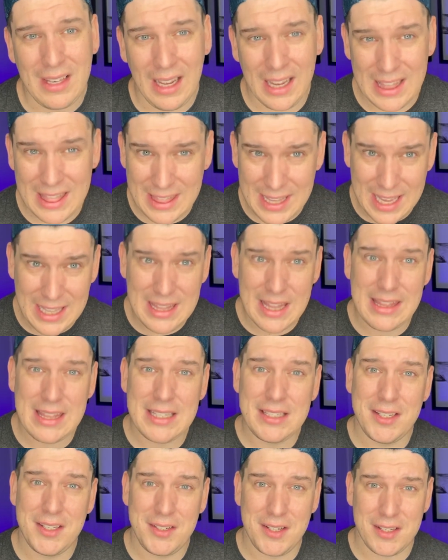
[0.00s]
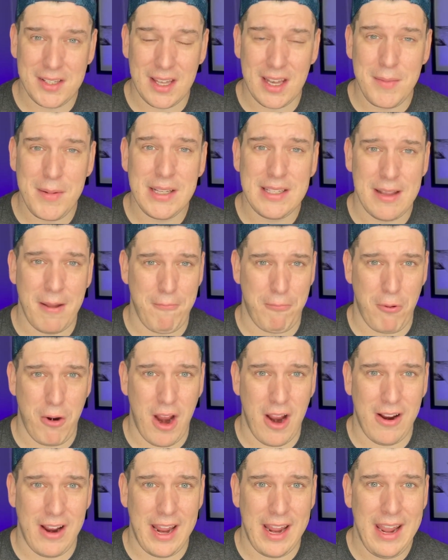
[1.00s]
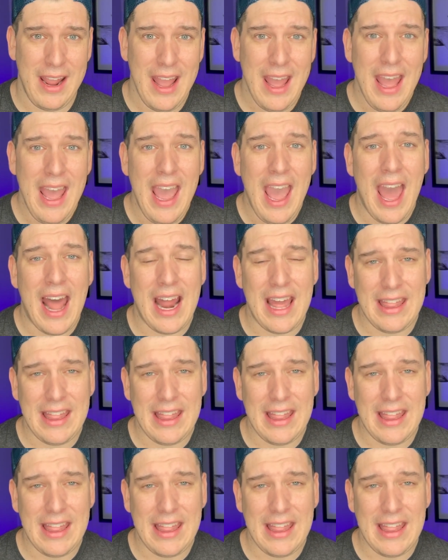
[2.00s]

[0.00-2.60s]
I think that this is just going to be temporary, and I